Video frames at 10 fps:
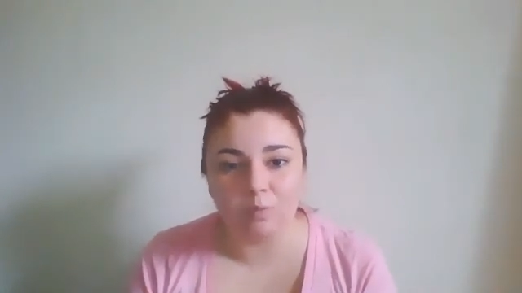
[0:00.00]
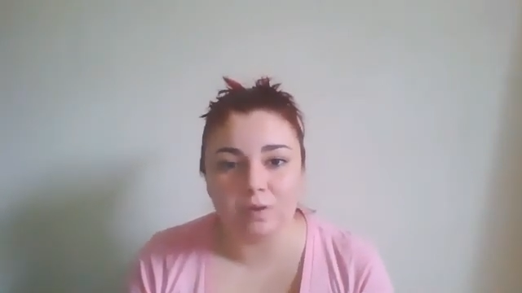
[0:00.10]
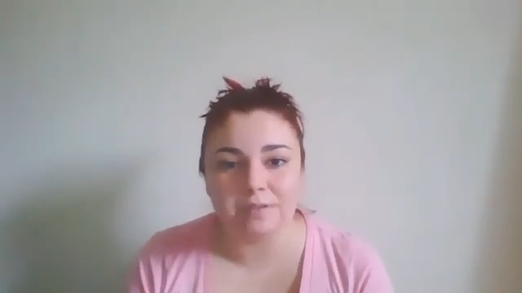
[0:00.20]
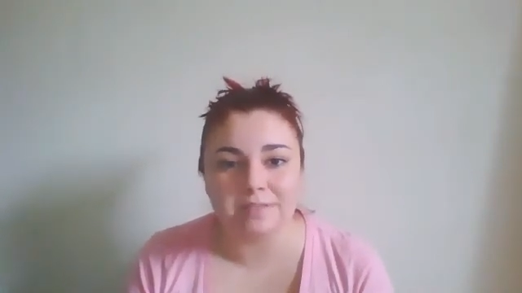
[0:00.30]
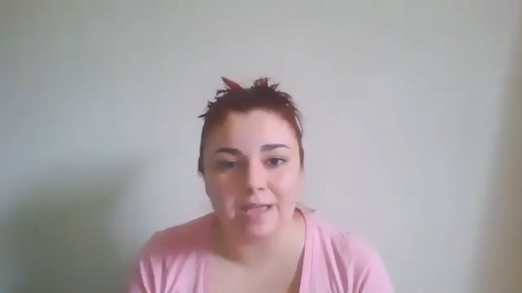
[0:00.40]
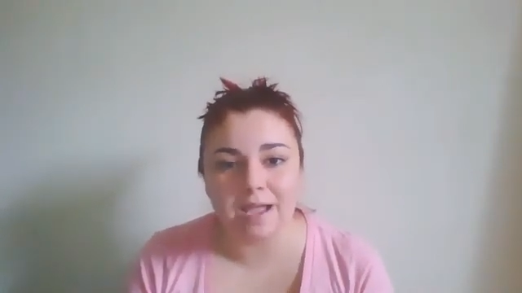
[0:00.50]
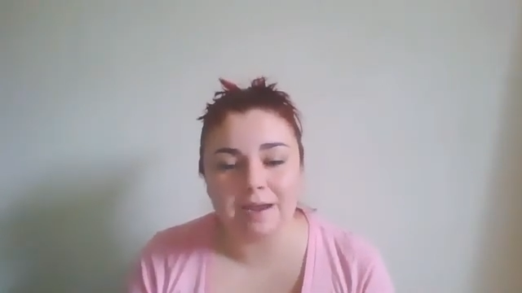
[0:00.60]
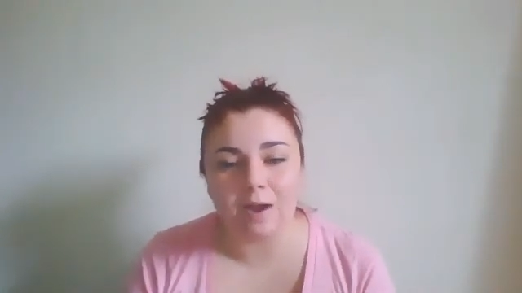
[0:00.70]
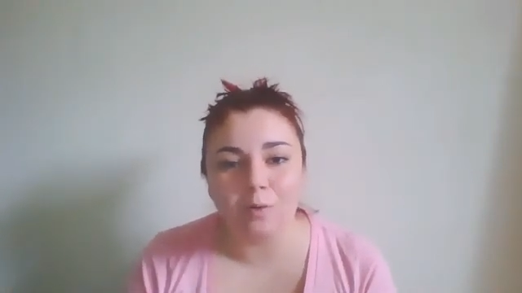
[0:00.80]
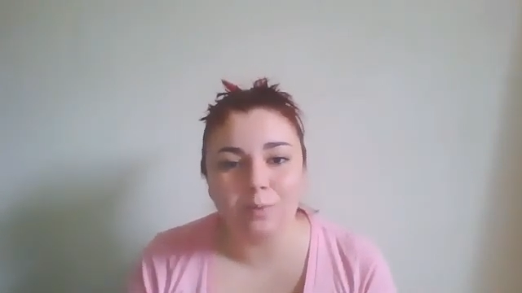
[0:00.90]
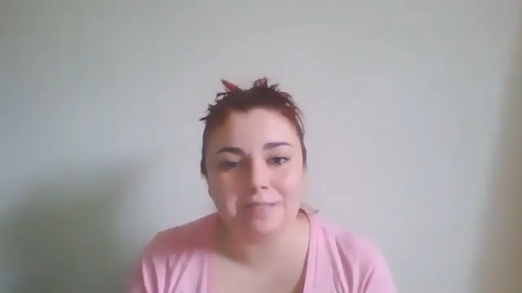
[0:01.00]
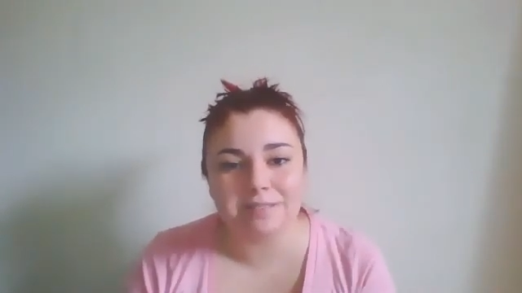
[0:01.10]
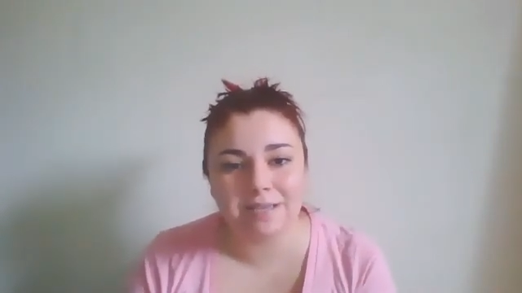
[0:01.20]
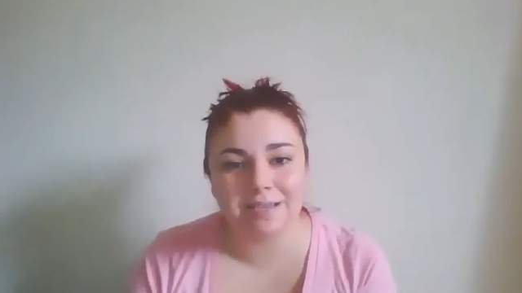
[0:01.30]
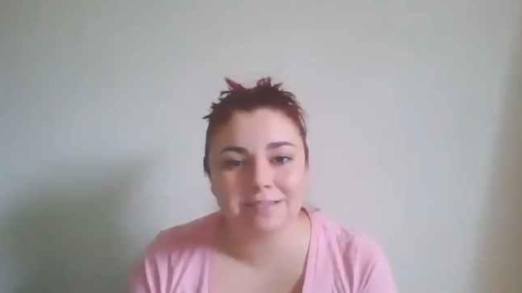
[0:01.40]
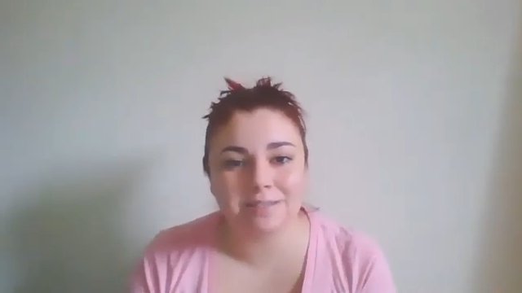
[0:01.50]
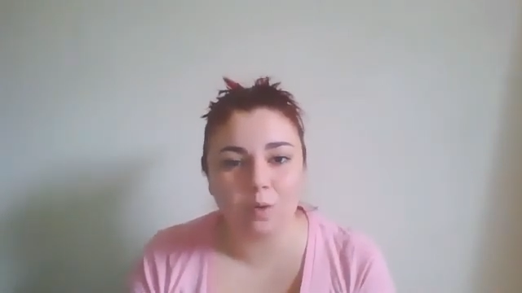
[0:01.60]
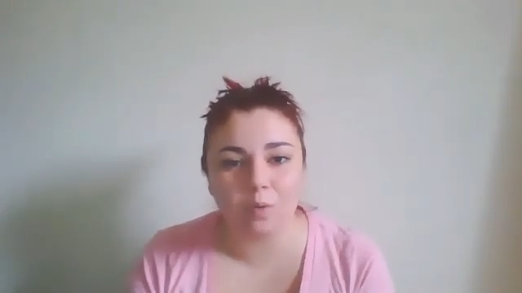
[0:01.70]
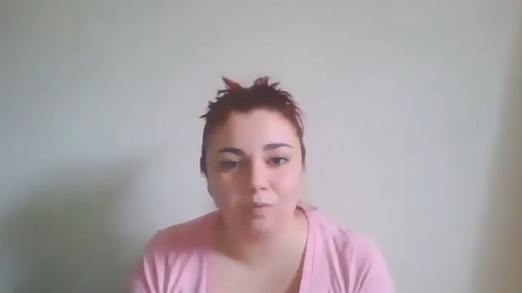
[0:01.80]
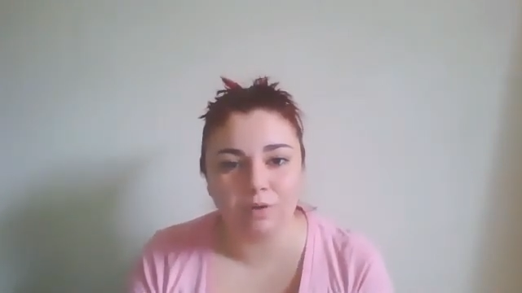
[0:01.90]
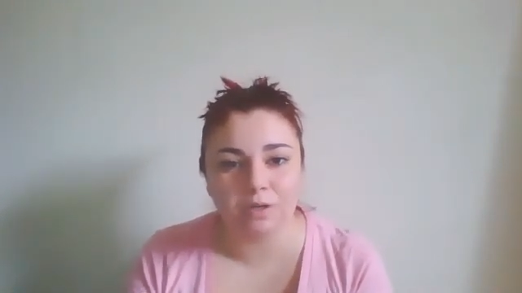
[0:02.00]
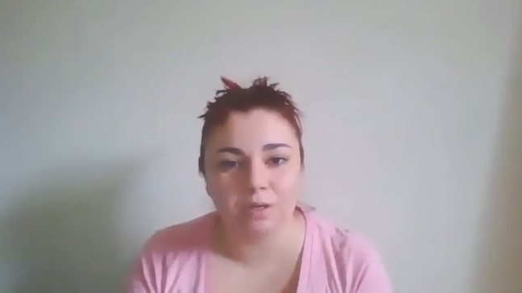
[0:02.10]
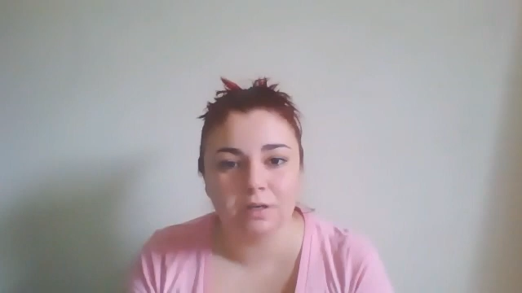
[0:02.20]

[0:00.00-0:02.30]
One side always takes over.